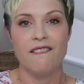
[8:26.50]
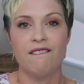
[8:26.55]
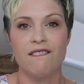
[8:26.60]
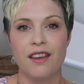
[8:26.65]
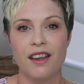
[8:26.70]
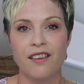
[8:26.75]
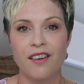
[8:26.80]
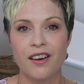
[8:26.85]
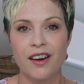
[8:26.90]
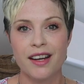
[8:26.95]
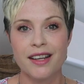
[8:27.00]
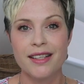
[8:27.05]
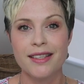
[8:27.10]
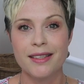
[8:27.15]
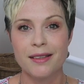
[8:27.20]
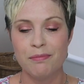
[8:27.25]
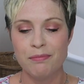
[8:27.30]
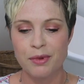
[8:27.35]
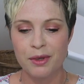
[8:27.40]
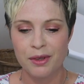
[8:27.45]
A very
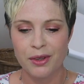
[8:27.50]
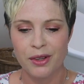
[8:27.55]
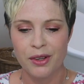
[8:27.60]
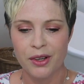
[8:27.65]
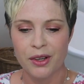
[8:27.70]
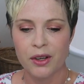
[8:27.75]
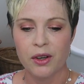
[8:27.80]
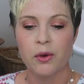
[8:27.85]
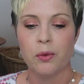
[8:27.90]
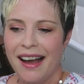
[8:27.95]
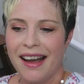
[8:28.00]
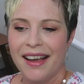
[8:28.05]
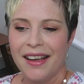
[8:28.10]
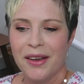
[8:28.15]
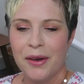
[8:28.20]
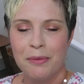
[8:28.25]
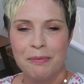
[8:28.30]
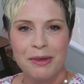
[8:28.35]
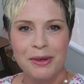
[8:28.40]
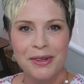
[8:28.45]
simple look. I
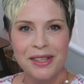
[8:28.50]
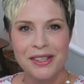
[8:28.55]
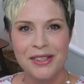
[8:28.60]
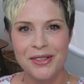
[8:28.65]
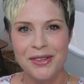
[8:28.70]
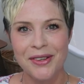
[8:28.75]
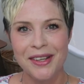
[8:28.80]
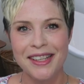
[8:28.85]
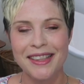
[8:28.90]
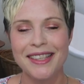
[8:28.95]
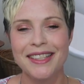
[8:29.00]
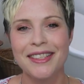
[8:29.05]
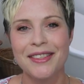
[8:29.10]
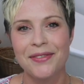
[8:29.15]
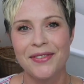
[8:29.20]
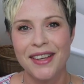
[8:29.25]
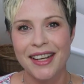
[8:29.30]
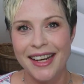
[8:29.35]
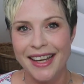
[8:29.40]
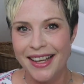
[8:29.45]
hope you enjoyed this
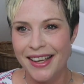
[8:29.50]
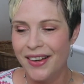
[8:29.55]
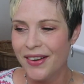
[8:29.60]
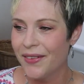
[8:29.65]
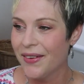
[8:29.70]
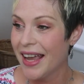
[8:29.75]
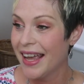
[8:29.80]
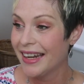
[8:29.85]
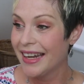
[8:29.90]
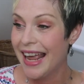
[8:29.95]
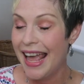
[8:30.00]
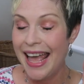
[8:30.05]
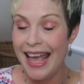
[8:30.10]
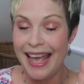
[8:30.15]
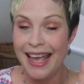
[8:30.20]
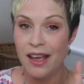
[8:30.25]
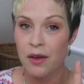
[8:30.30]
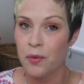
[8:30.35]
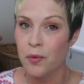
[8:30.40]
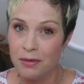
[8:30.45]
video, and
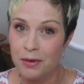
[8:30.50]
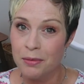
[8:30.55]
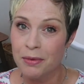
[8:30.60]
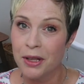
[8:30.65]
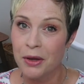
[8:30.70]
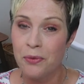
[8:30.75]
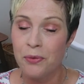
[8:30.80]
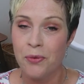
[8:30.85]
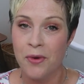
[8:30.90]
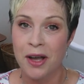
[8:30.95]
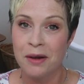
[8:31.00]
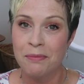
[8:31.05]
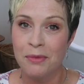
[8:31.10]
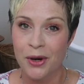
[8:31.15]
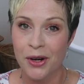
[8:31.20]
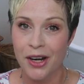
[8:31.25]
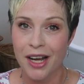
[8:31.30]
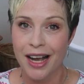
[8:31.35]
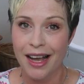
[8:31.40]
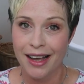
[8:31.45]
hey, probably one
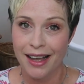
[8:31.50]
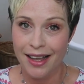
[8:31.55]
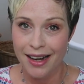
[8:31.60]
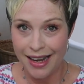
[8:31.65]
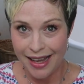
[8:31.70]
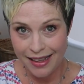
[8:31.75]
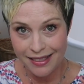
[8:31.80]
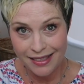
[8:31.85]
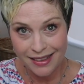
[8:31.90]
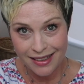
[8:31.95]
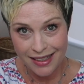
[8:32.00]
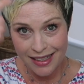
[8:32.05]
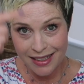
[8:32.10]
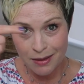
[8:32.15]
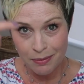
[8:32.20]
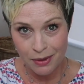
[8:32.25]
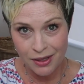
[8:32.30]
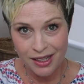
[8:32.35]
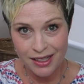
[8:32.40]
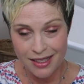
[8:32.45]
more cut and
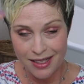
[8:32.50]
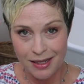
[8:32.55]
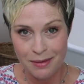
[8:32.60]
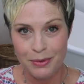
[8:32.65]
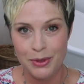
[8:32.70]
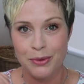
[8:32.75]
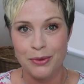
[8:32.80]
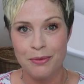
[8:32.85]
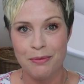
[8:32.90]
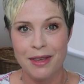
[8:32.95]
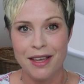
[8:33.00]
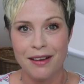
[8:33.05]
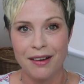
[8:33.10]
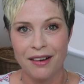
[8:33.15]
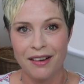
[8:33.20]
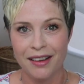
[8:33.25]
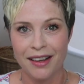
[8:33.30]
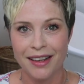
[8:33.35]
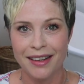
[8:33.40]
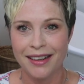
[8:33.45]
these blonde tips will be
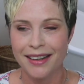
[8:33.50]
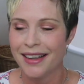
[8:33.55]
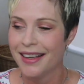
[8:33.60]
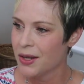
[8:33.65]
gone.